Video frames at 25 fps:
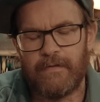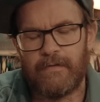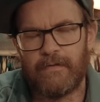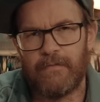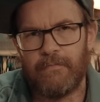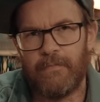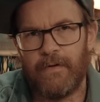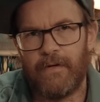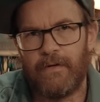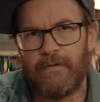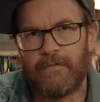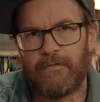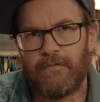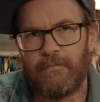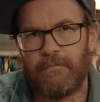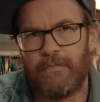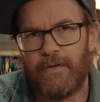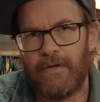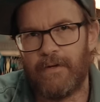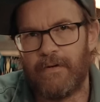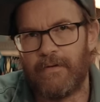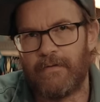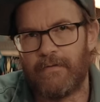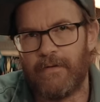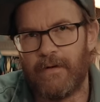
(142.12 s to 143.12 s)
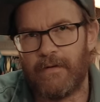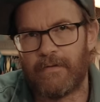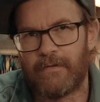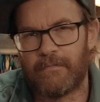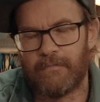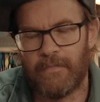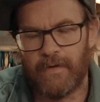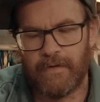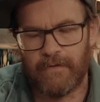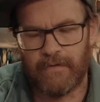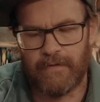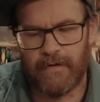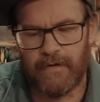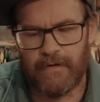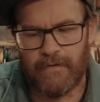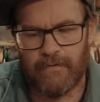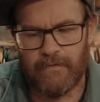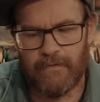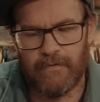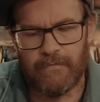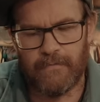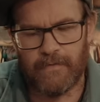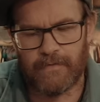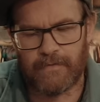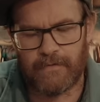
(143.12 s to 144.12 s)
Estimated to be here next Monday,
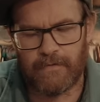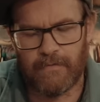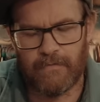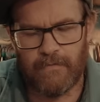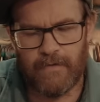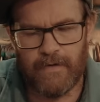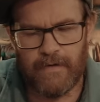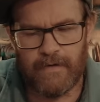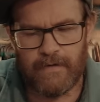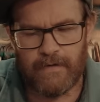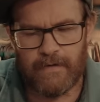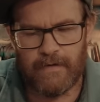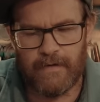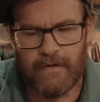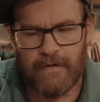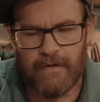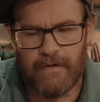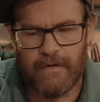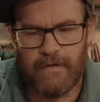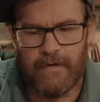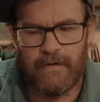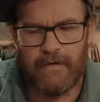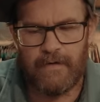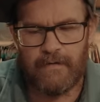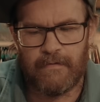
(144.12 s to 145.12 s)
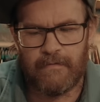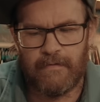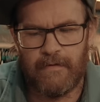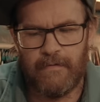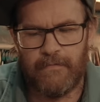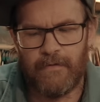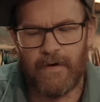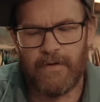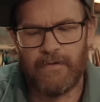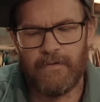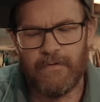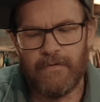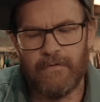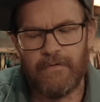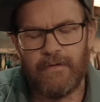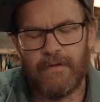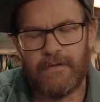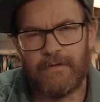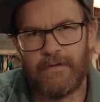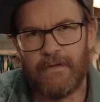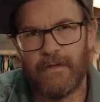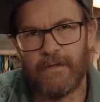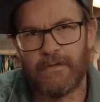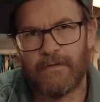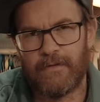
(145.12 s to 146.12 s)
almost a week. If I knew
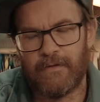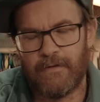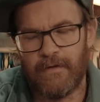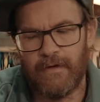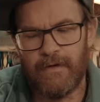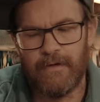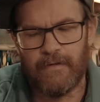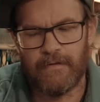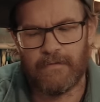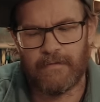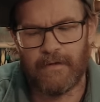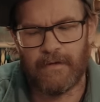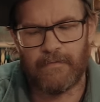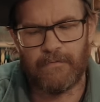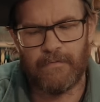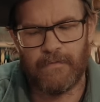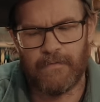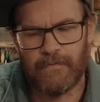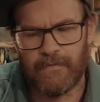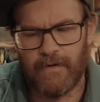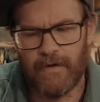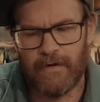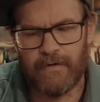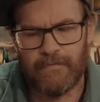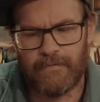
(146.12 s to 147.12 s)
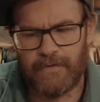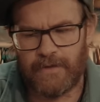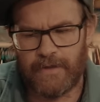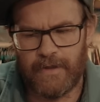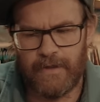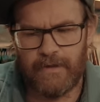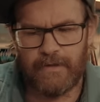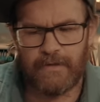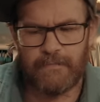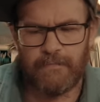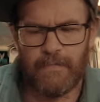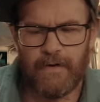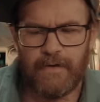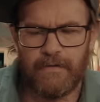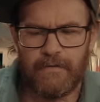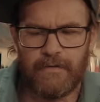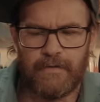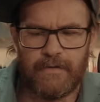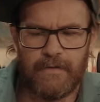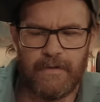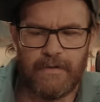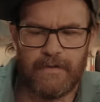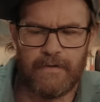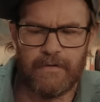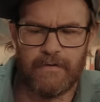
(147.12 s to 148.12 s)
this yesterday, that would not have changed my
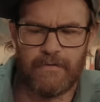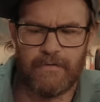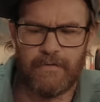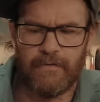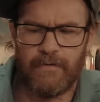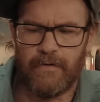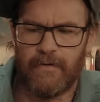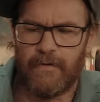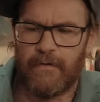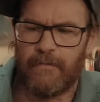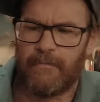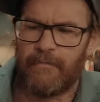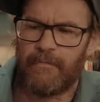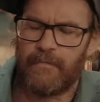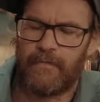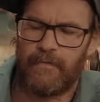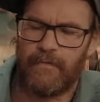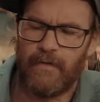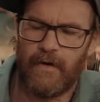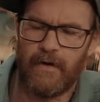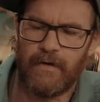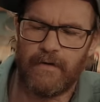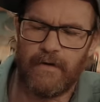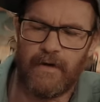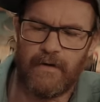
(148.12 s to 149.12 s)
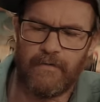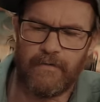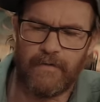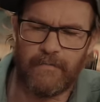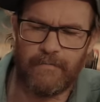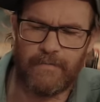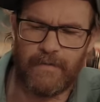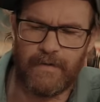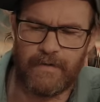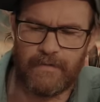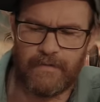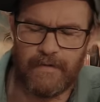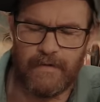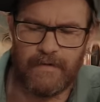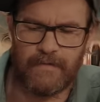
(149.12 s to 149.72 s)
decision to fly down and pick